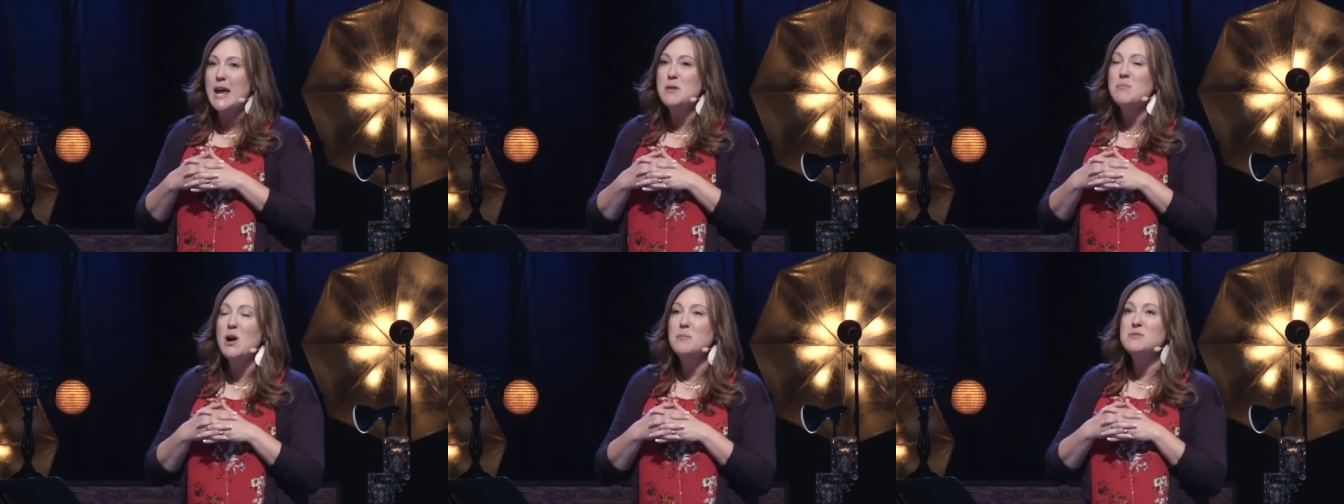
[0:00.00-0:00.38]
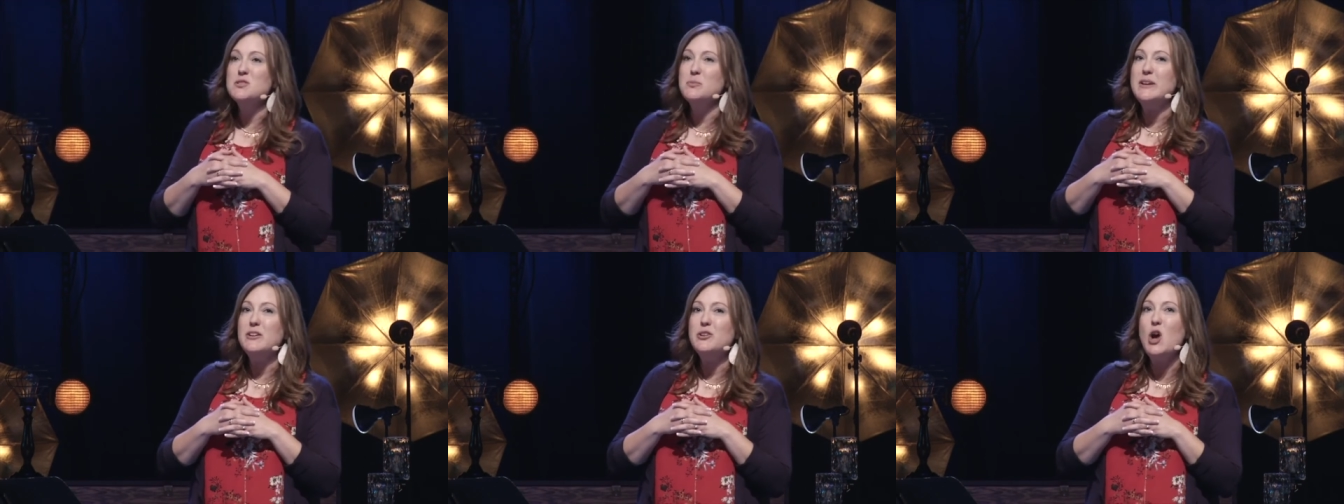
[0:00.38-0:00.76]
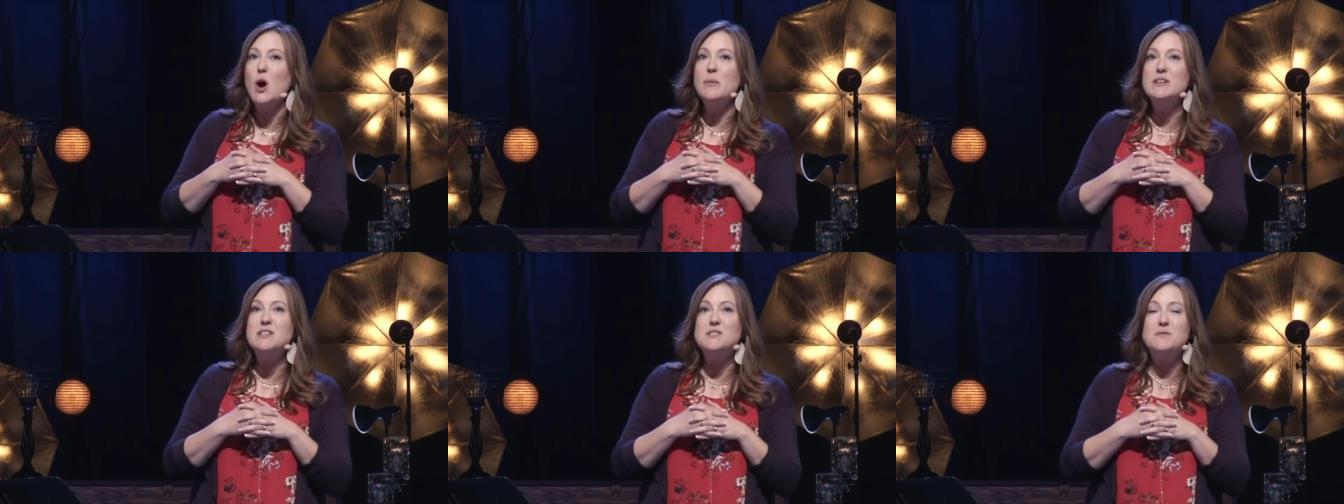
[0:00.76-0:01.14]
And moms, we don't
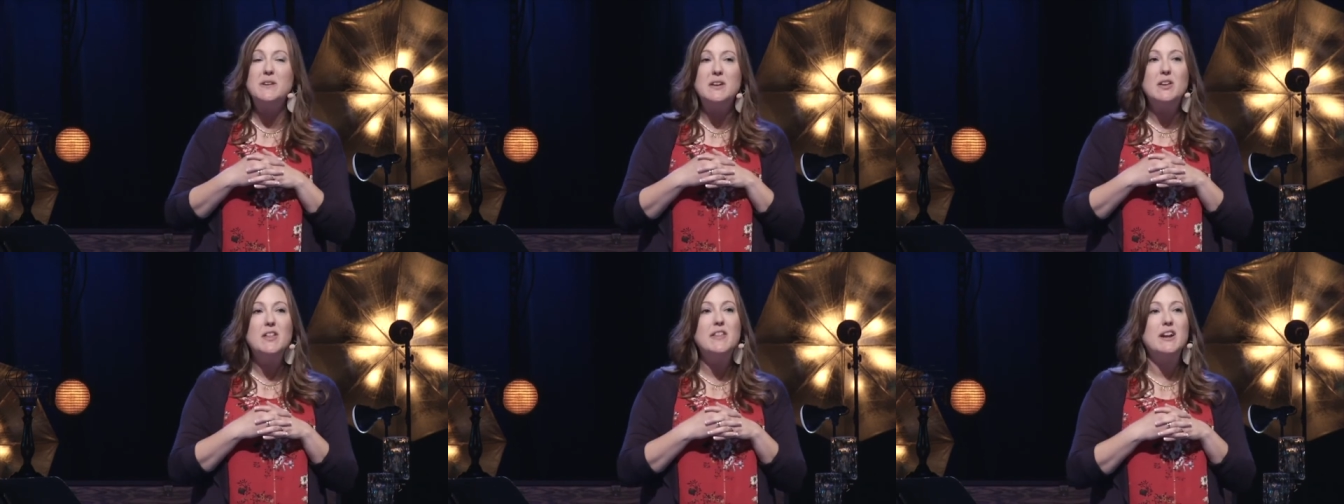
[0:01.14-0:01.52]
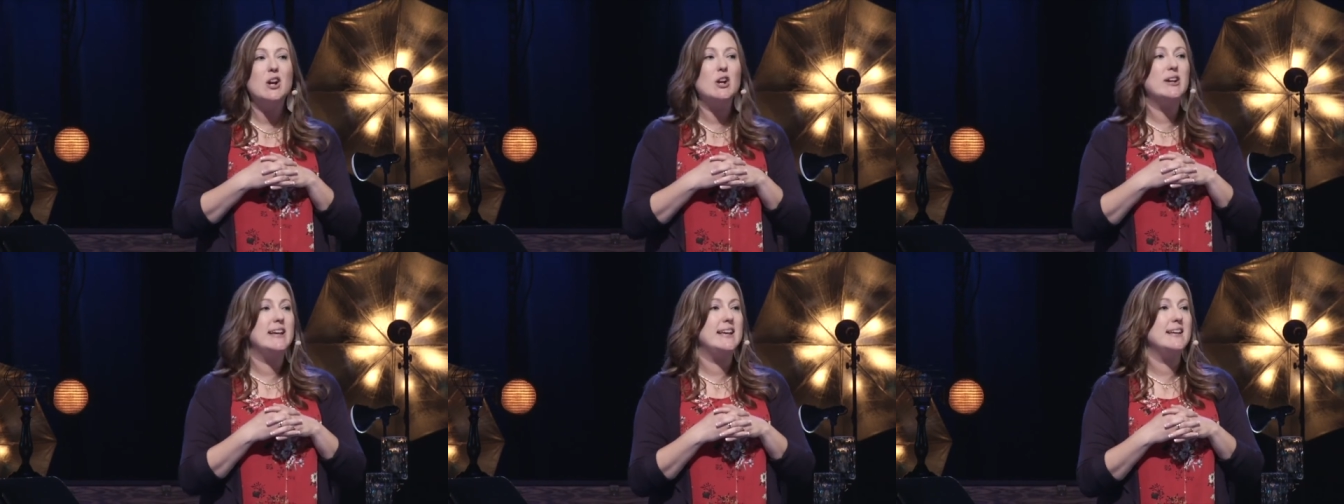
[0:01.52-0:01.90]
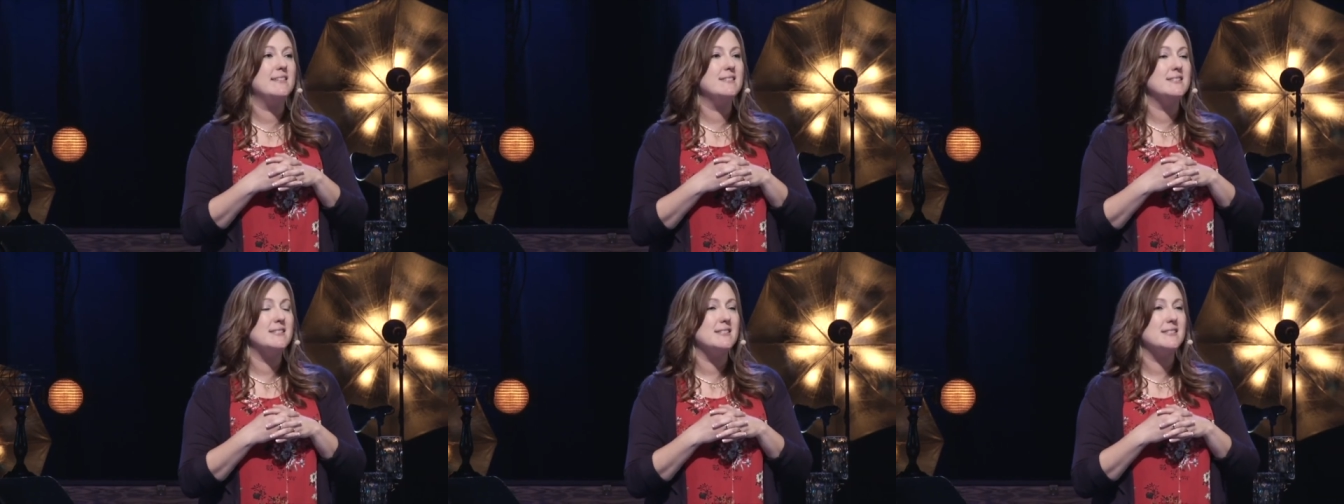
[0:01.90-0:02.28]
always feel that our
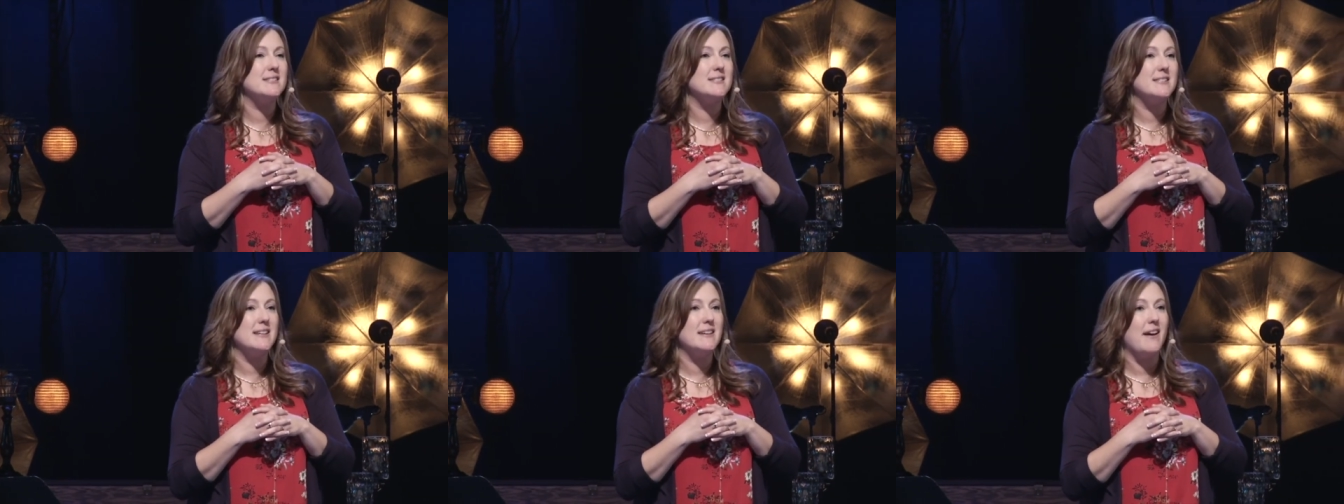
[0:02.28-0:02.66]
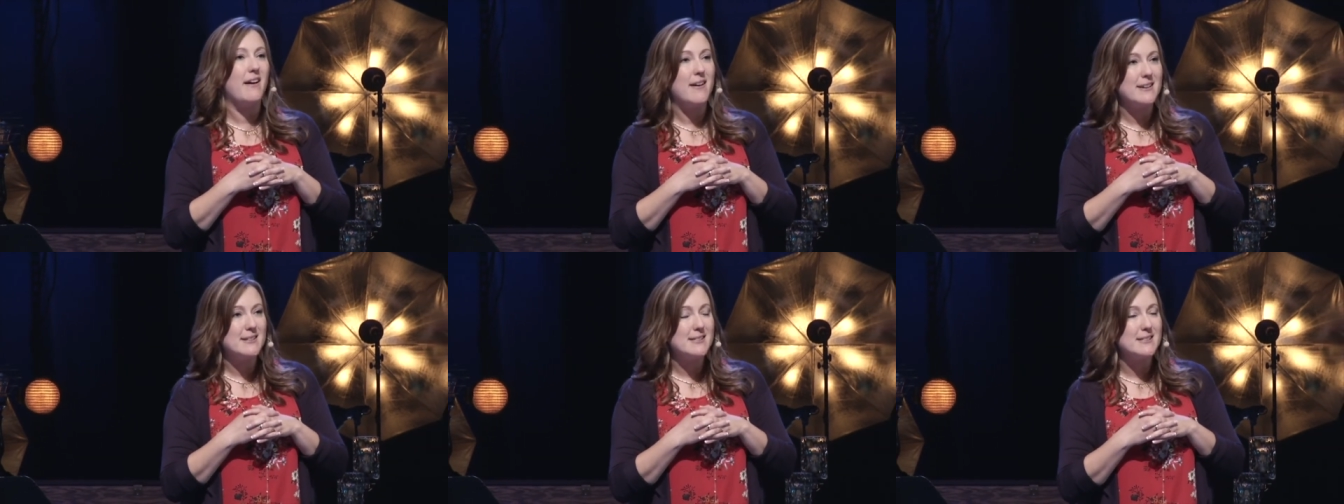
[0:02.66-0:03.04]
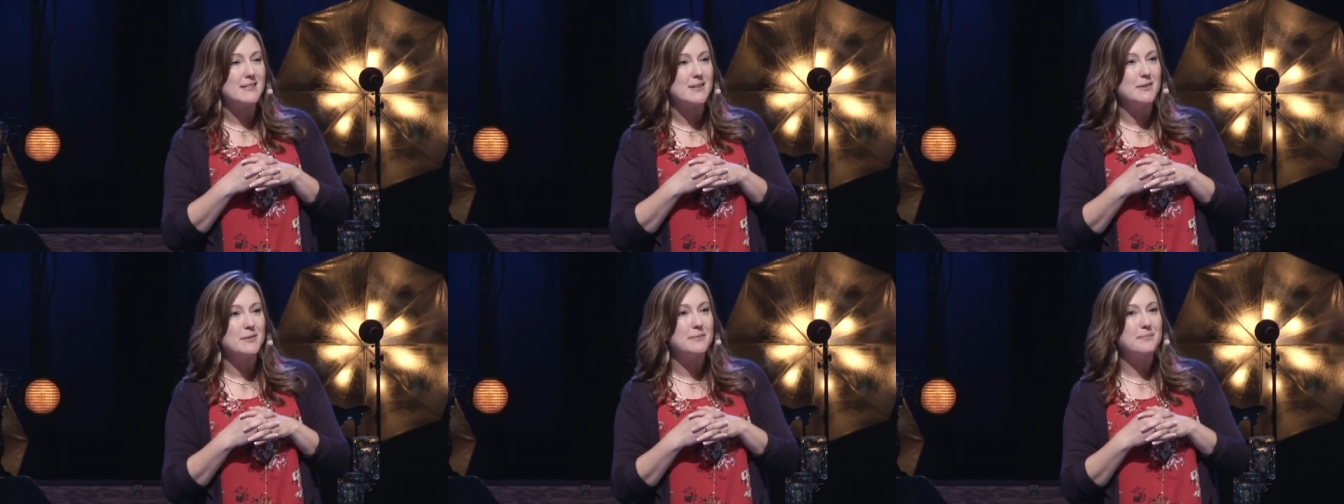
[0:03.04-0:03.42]
kids see
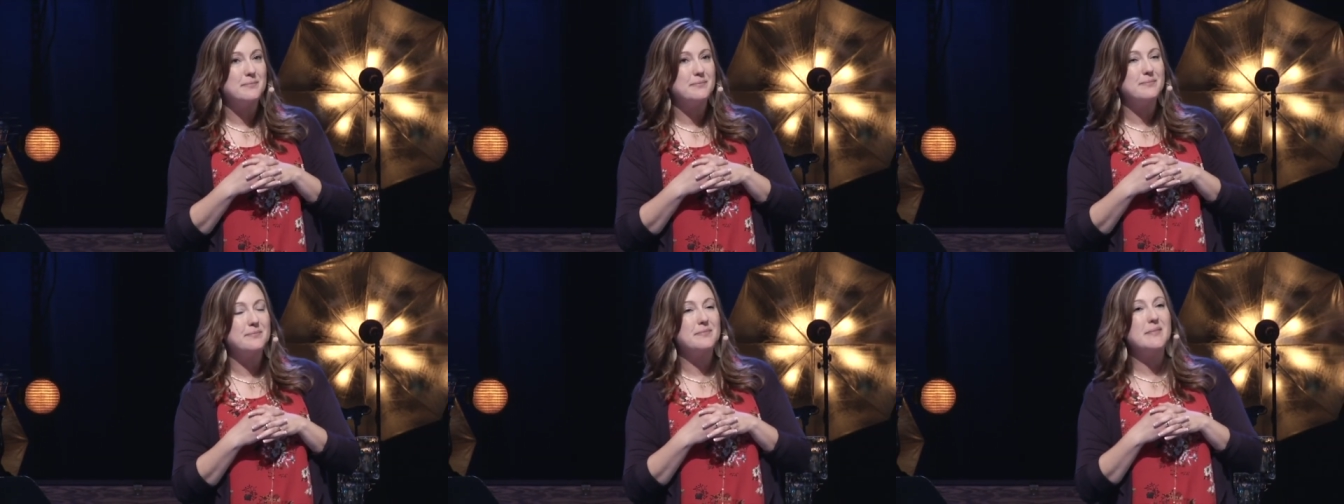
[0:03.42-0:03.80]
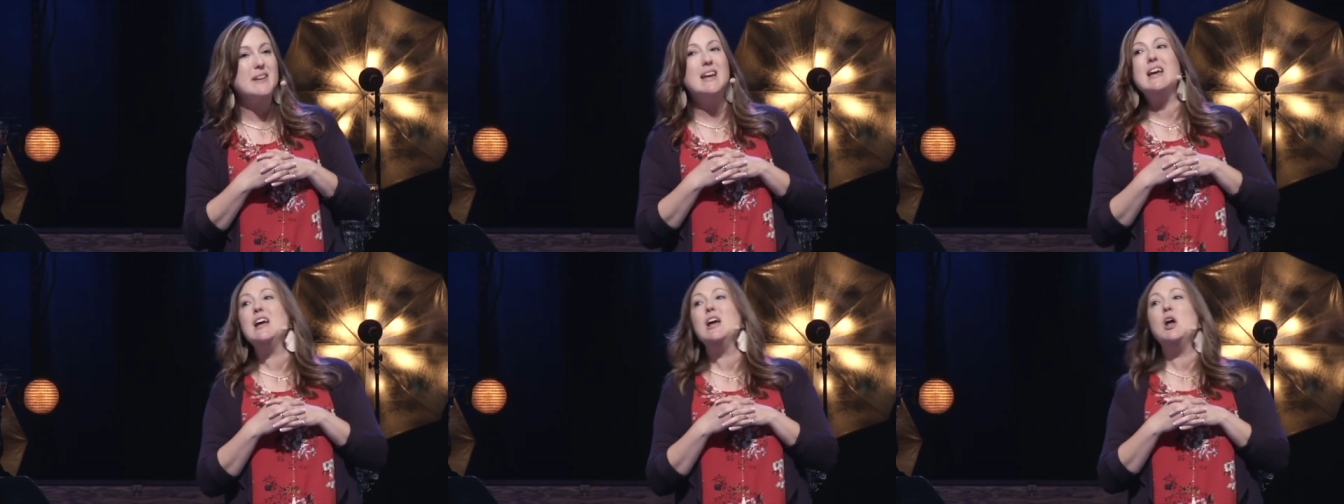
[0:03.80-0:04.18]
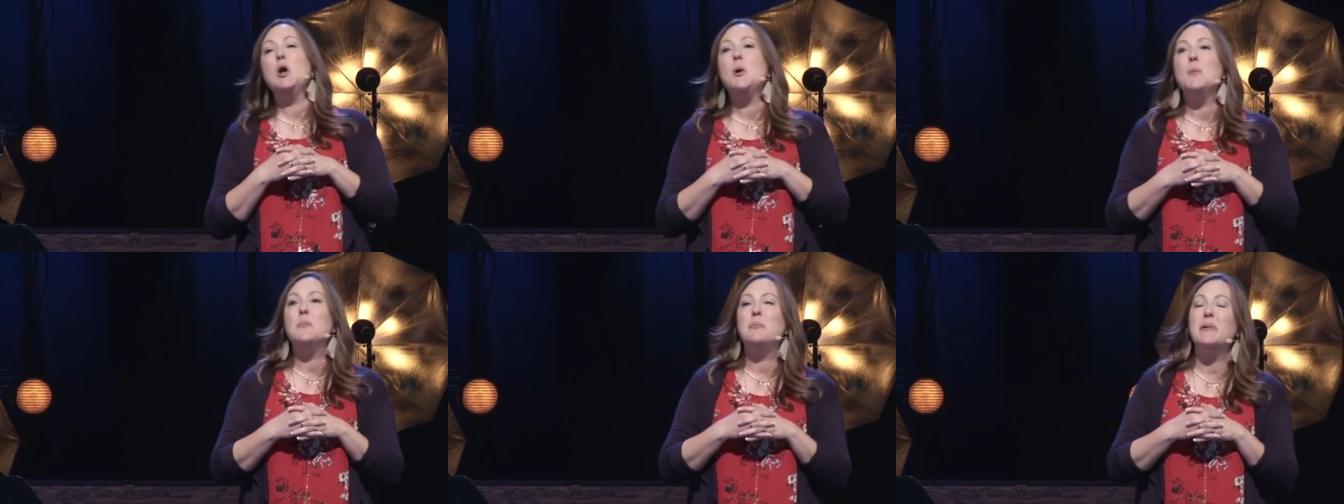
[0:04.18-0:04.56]
us.
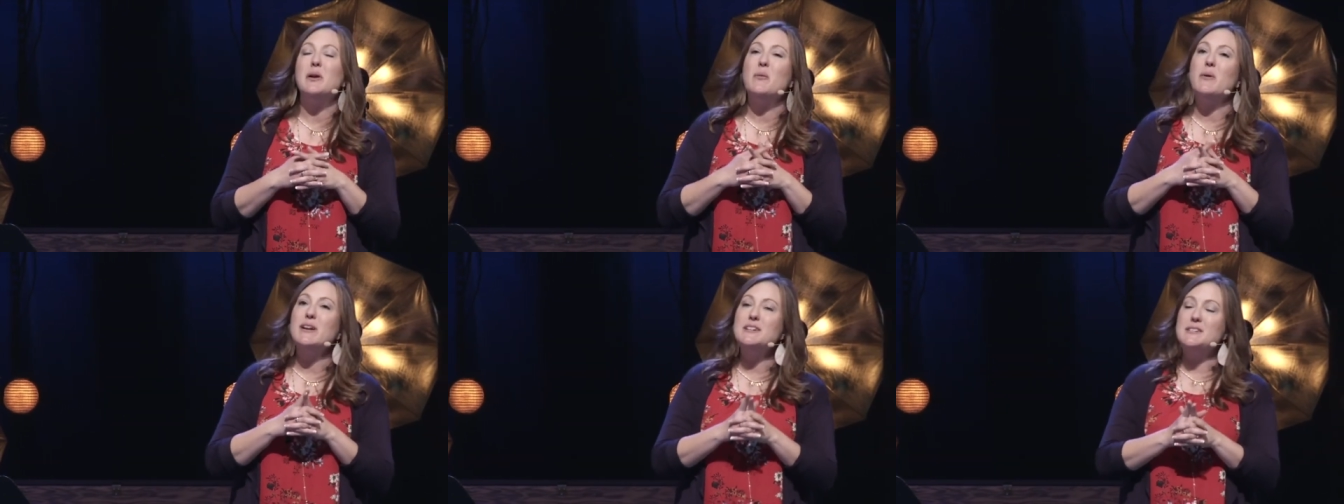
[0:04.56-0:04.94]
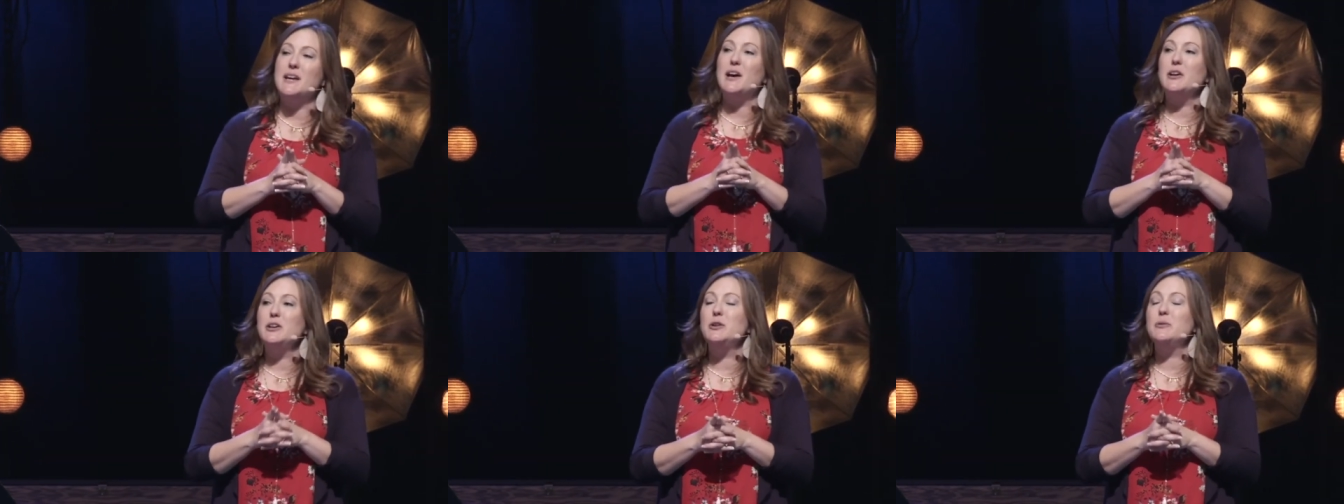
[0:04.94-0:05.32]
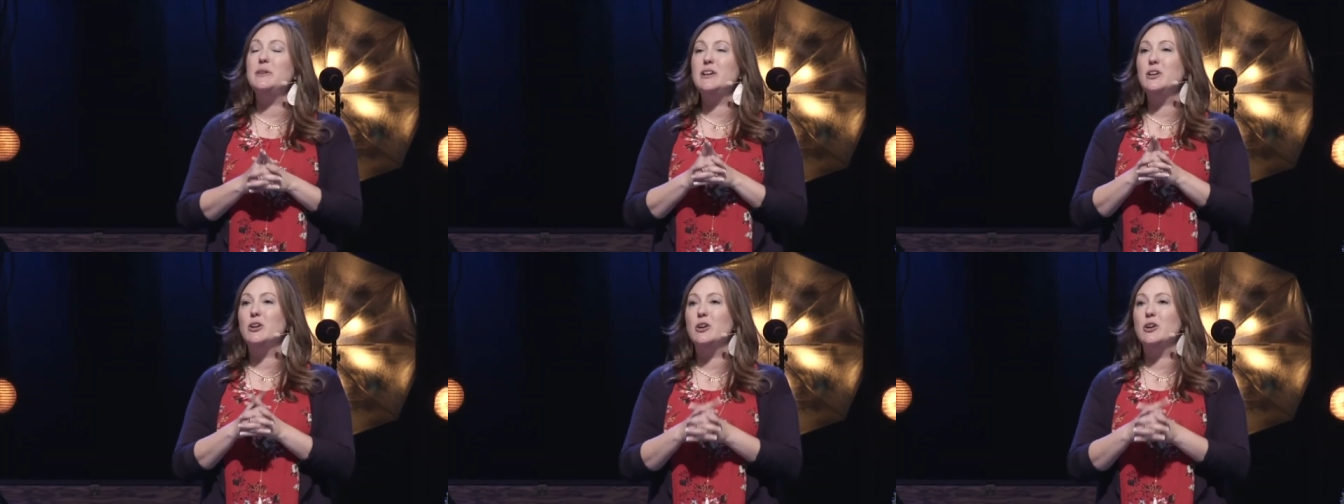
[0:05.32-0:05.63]
But I want to tell you and